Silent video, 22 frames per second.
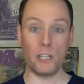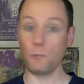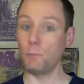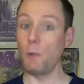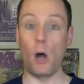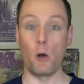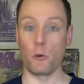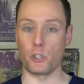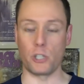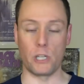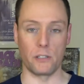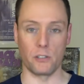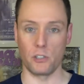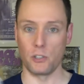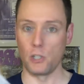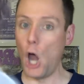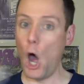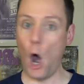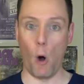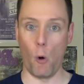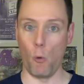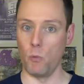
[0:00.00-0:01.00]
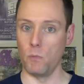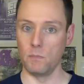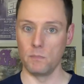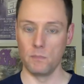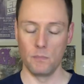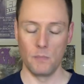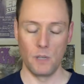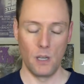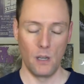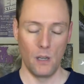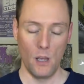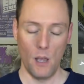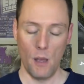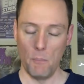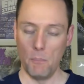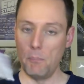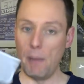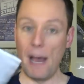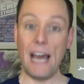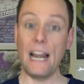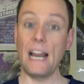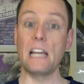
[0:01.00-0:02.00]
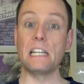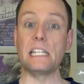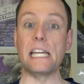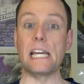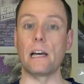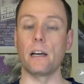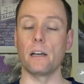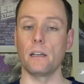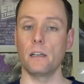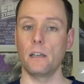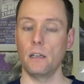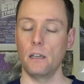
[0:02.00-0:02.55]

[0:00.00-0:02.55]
explosions. No. Bad idea.